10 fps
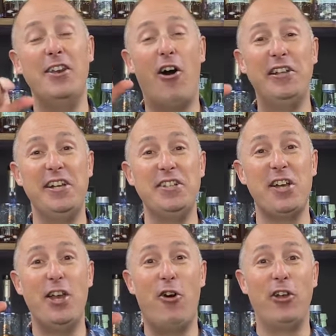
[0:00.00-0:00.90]
that I did
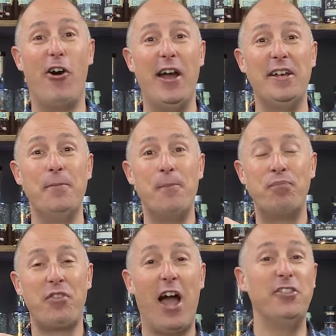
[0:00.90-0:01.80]
an online,
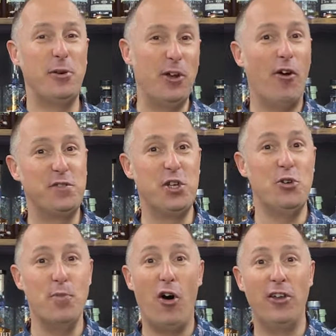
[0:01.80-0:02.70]
I do a lot of
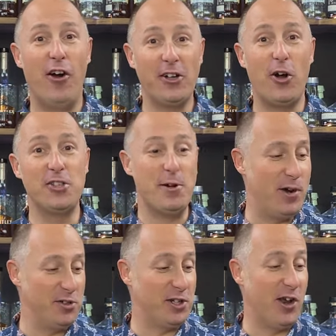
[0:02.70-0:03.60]
Zoom online cocktail
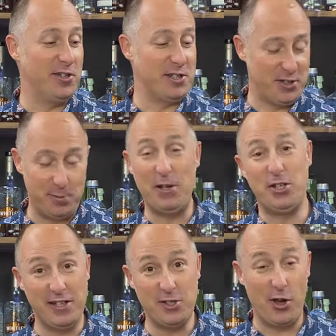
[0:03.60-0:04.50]
masterclasses,
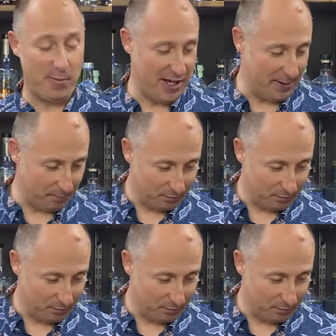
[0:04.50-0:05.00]
especially this time of year.